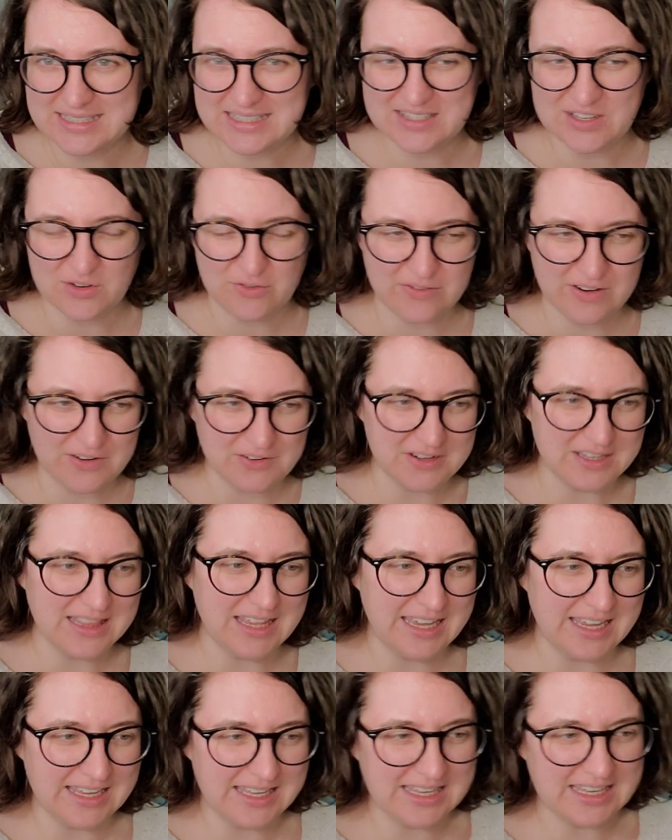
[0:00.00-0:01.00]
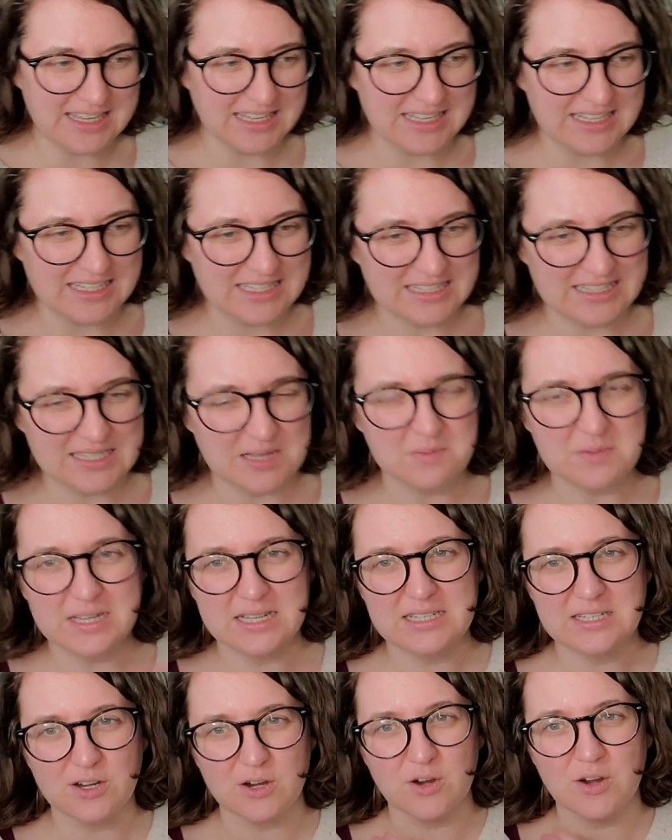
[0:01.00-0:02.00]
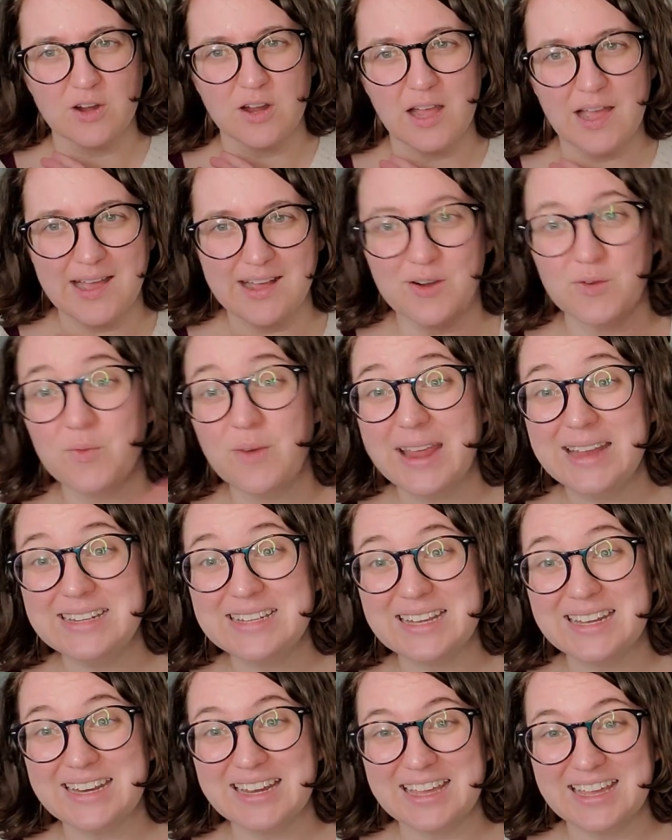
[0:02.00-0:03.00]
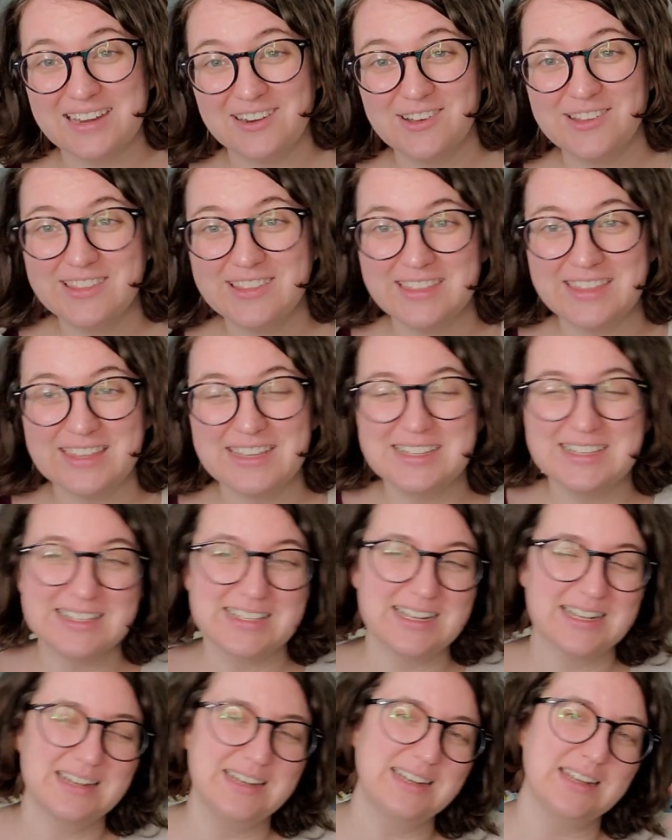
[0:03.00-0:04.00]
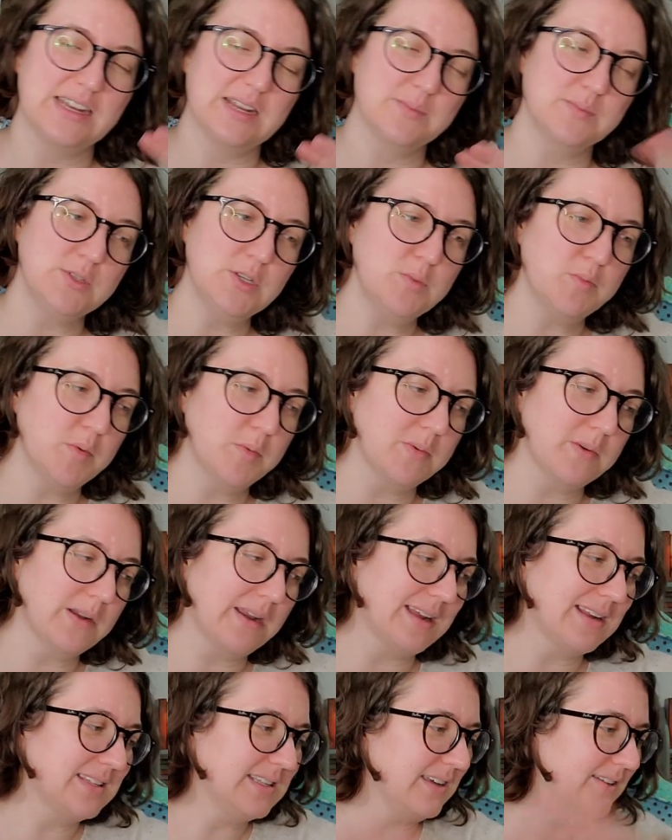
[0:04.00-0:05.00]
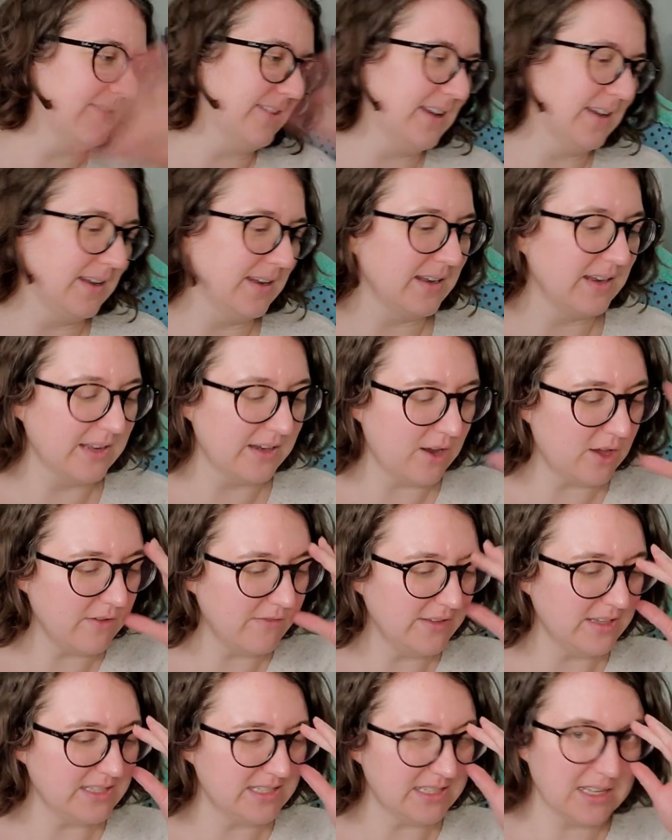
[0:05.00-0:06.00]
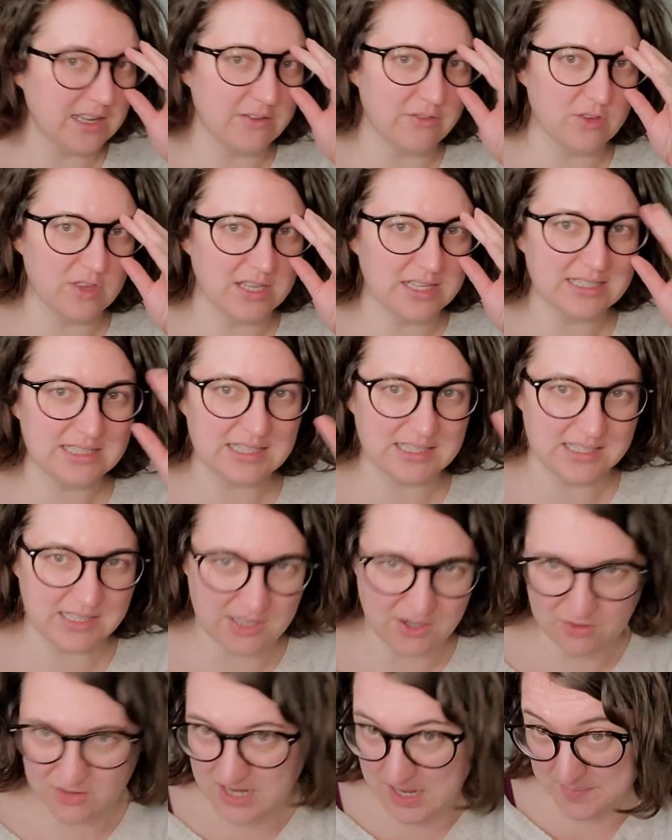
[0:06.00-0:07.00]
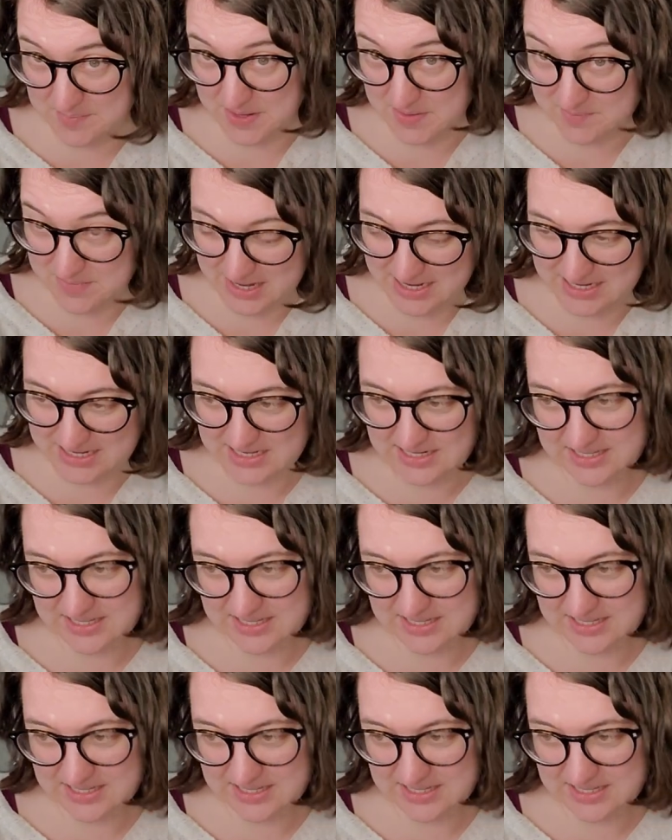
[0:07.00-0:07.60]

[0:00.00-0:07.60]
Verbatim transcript: So, very like some days are great and I get all the things done and I'm super productive and it all feels like everything's, you know, coming up Megan.